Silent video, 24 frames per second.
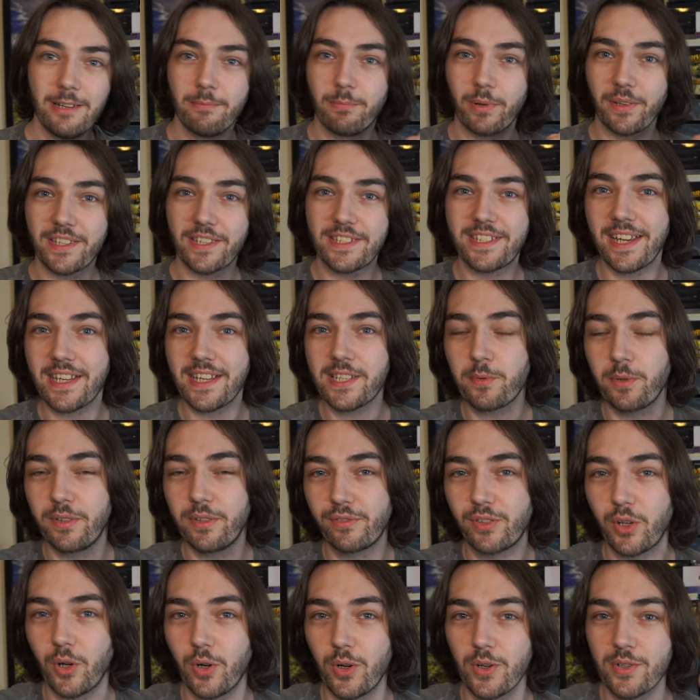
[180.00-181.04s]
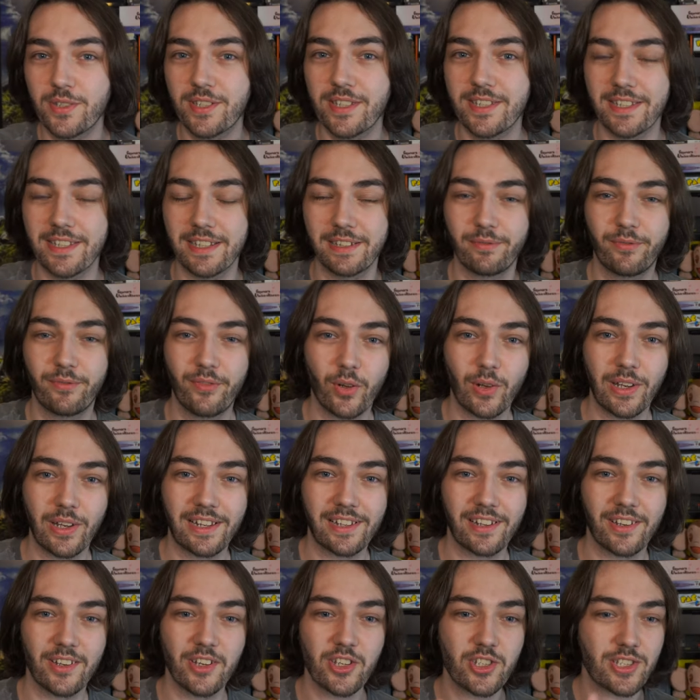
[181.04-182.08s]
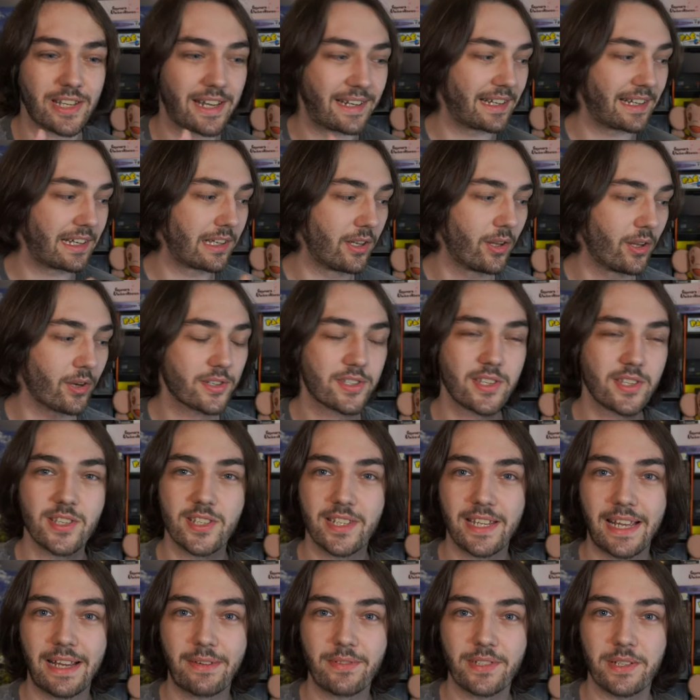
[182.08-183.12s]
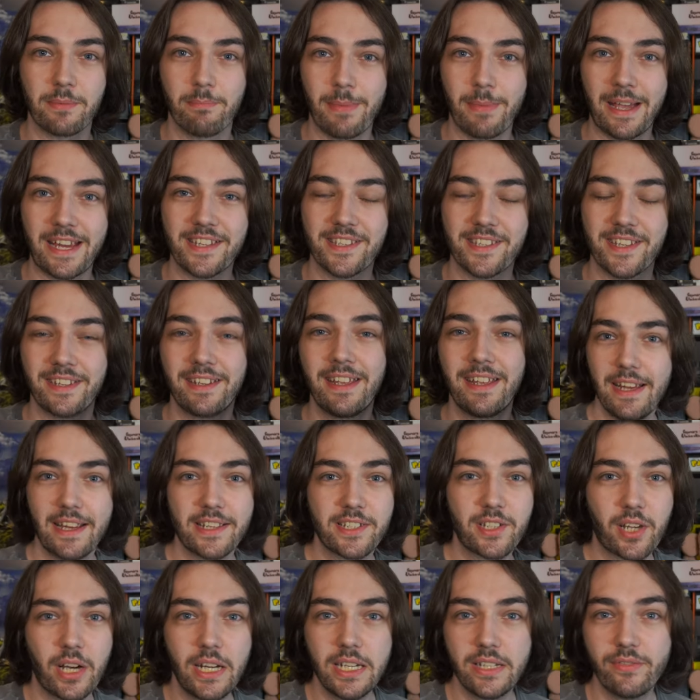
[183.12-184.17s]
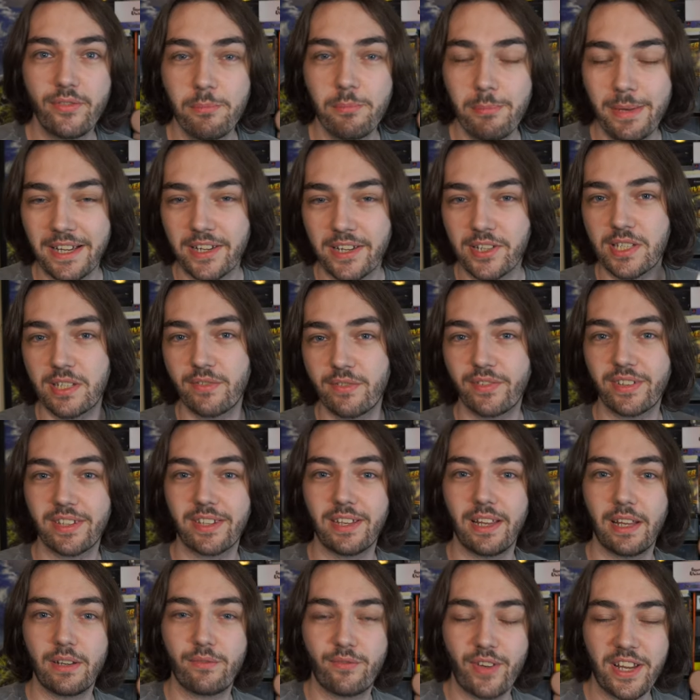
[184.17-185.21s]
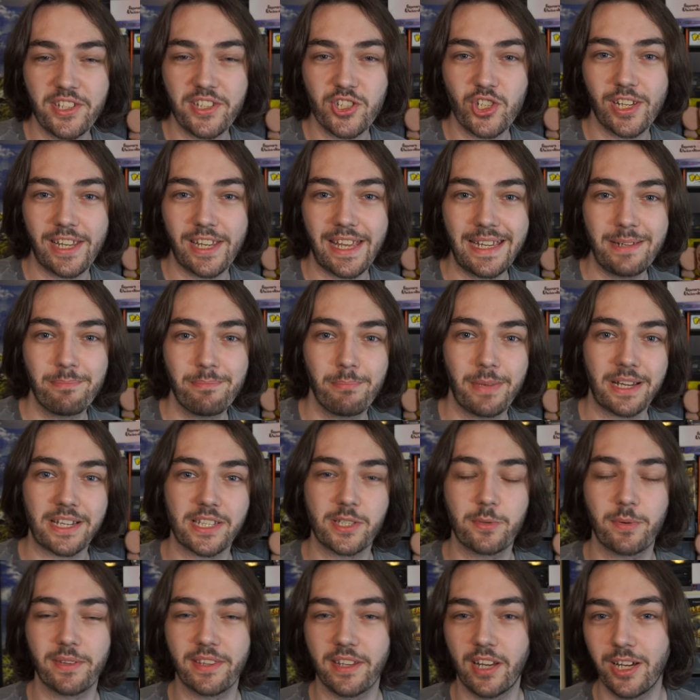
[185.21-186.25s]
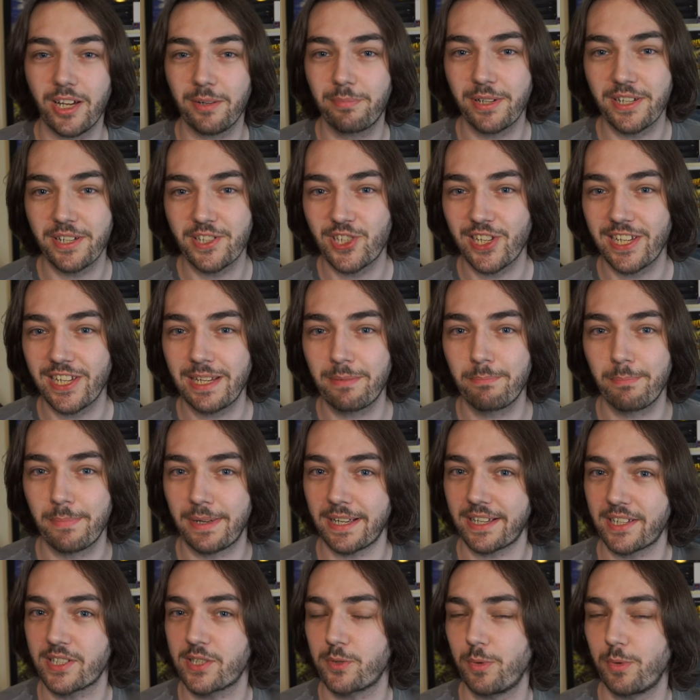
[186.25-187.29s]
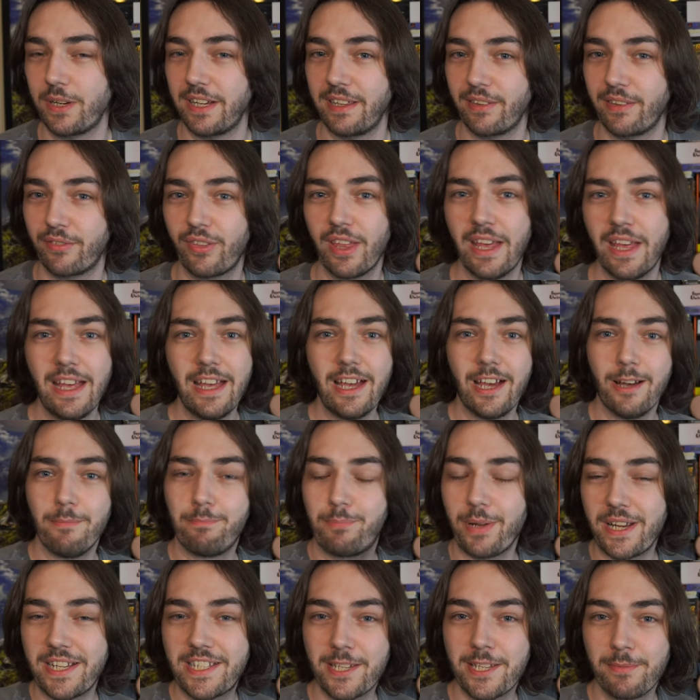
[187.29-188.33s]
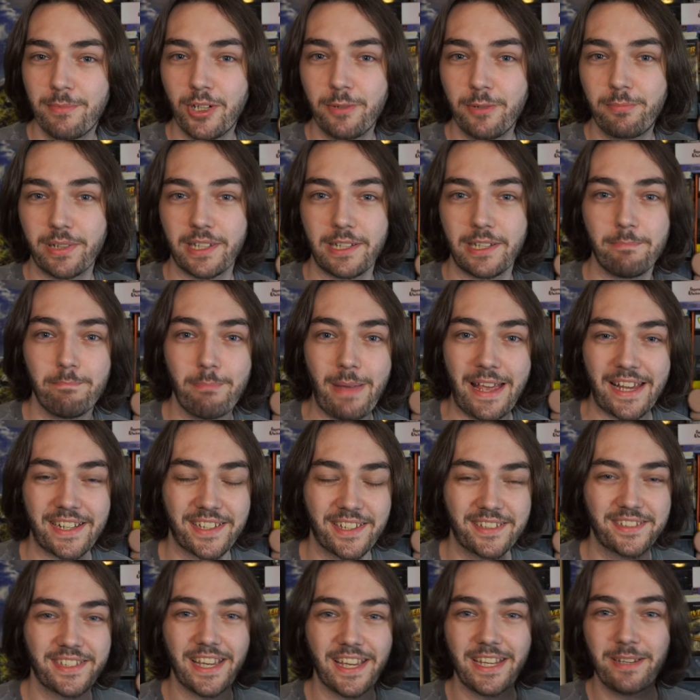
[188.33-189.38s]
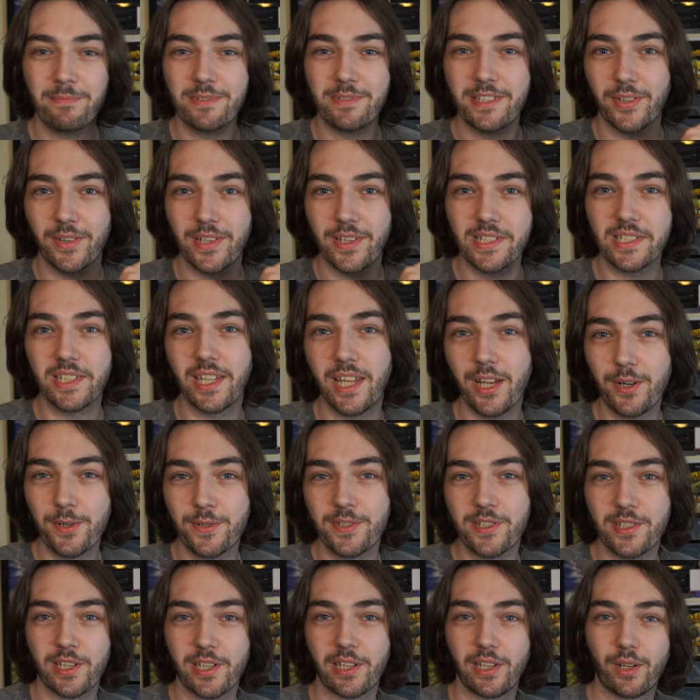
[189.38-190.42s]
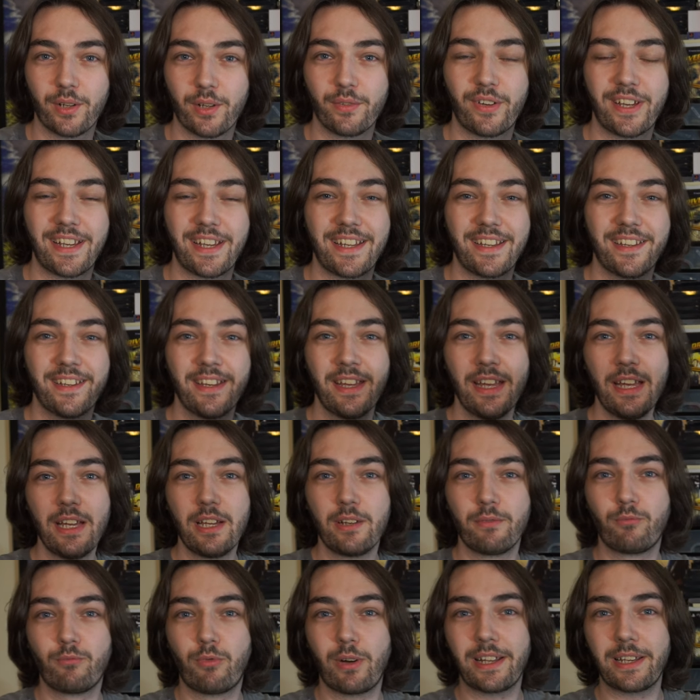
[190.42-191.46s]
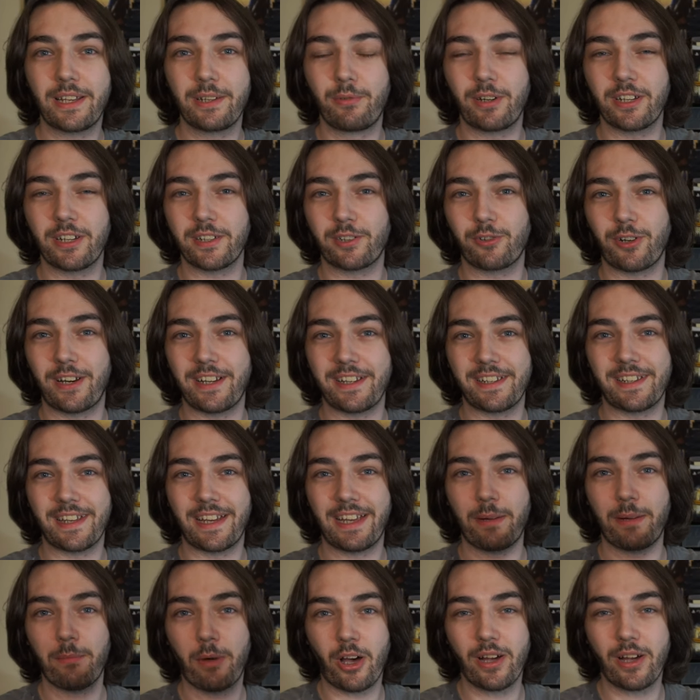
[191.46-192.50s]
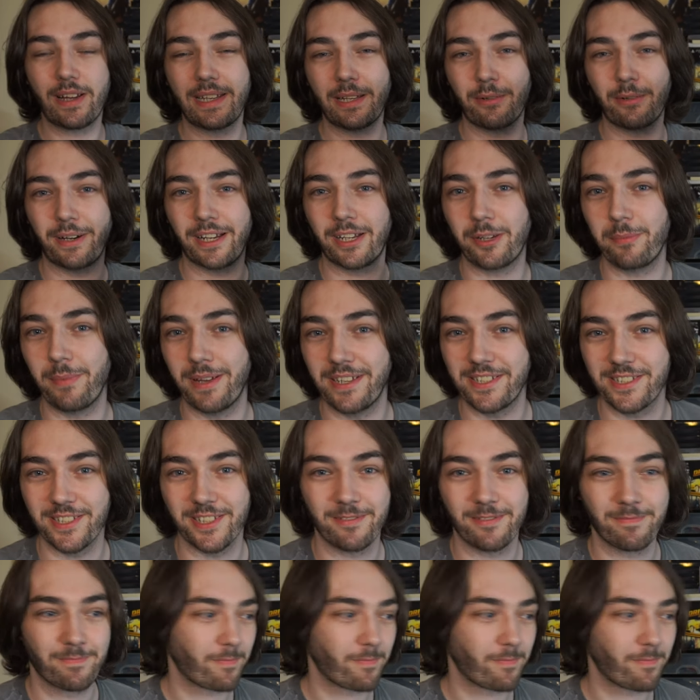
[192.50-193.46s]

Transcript: But the DS one, of course, is in full English, and it looks and sounds amazing. It's kind of a mix of an adventure game mixed with an RPG, mixed with a beat-em-up and a mech game, so there's loads to love here. Really, really great game, highly recommend it.